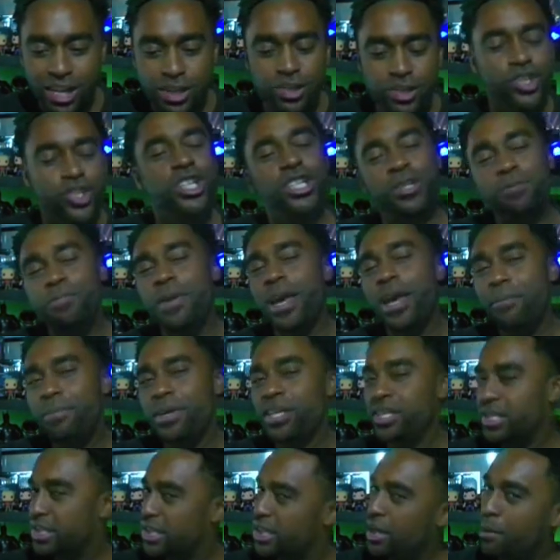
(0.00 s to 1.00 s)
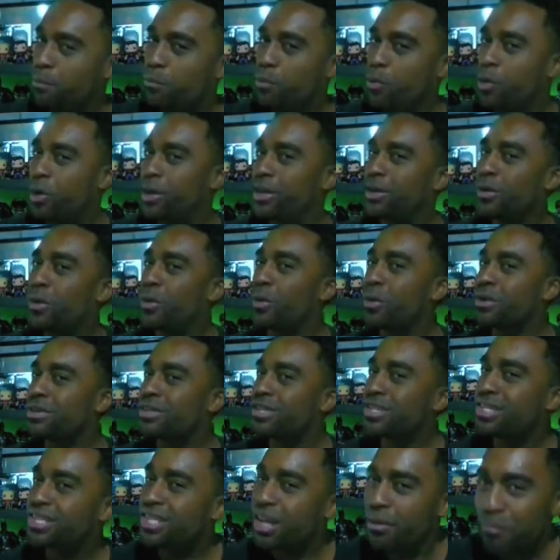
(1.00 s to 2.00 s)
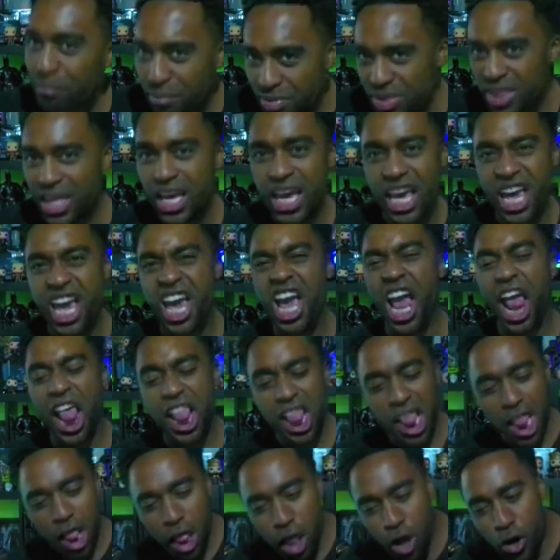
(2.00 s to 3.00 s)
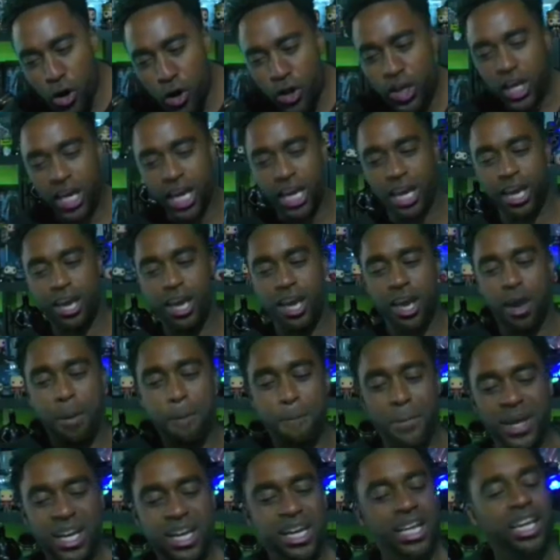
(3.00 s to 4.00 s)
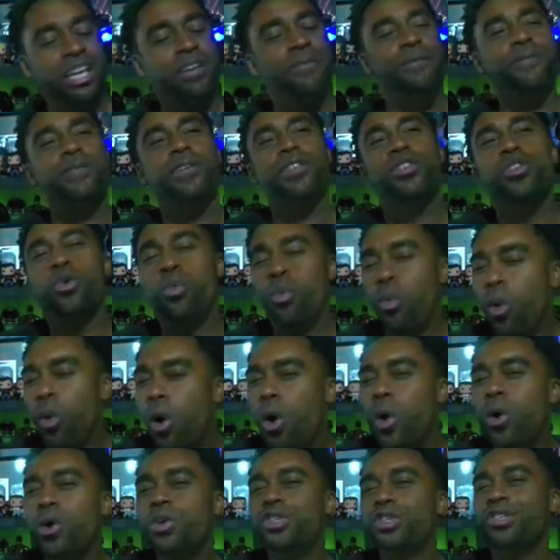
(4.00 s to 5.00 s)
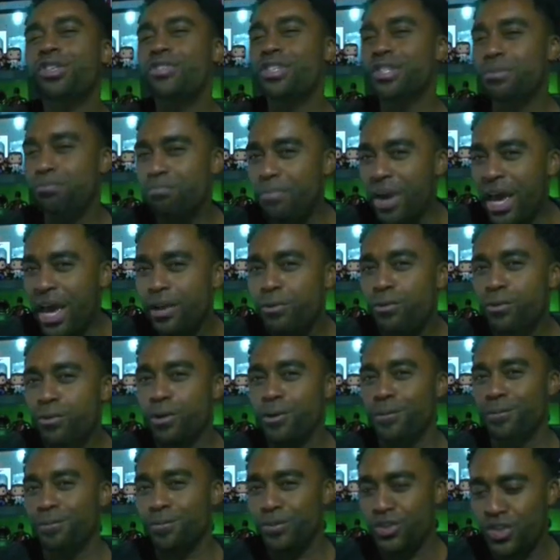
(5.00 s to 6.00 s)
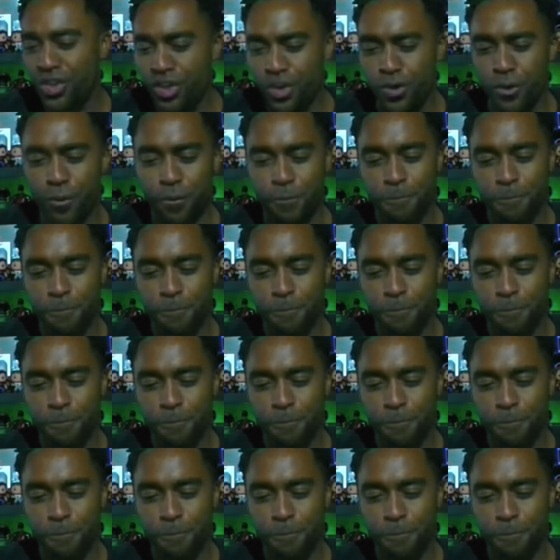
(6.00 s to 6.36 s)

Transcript: just may be someone or something lurking beneath the walls of his bedroom, too.